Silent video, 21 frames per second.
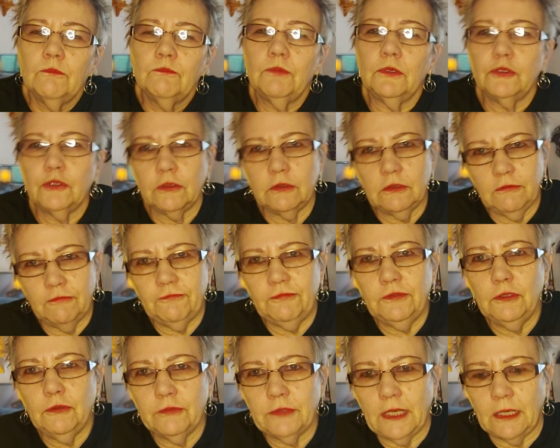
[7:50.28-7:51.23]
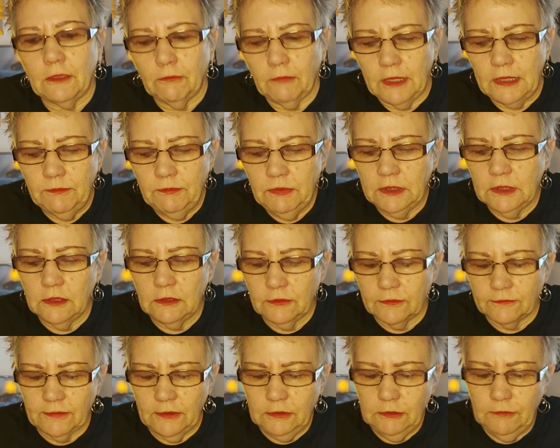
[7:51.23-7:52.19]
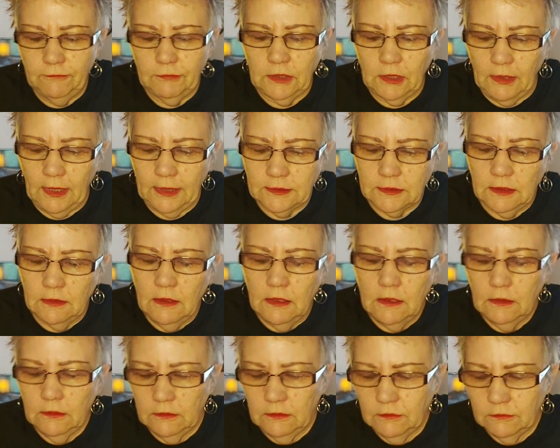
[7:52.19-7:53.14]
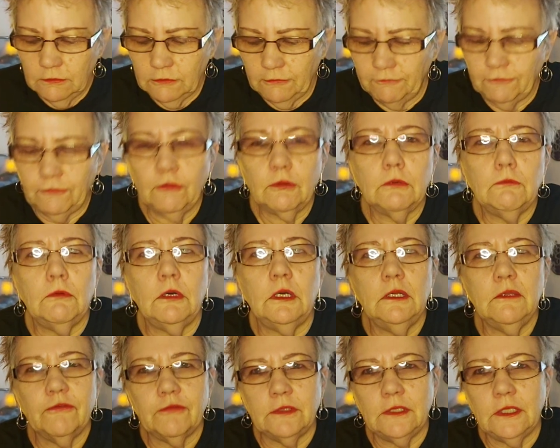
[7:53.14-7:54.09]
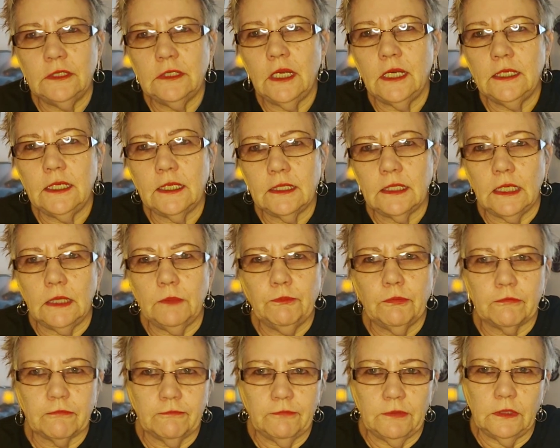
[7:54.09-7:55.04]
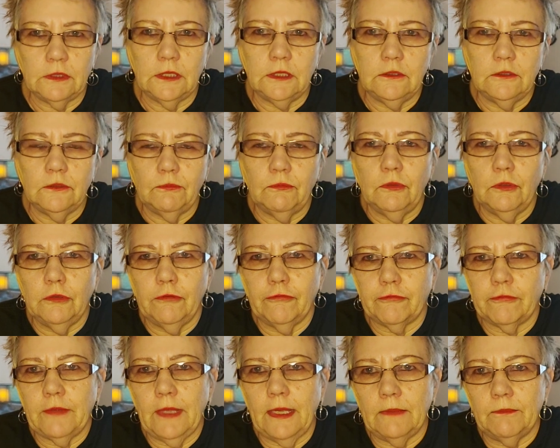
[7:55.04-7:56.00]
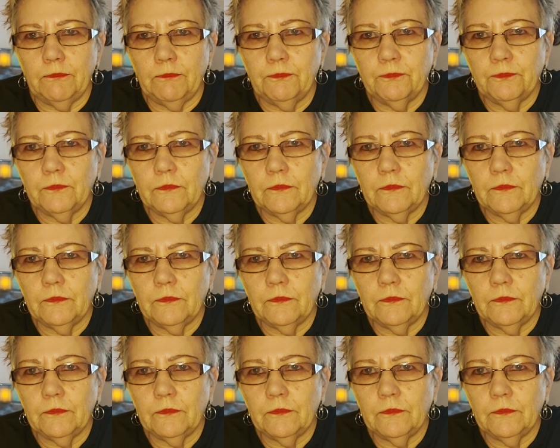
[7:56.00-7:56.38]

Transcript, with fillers: But you're going to feel that way because you've got the Four Wands and the Nine of Cups feeling towards them.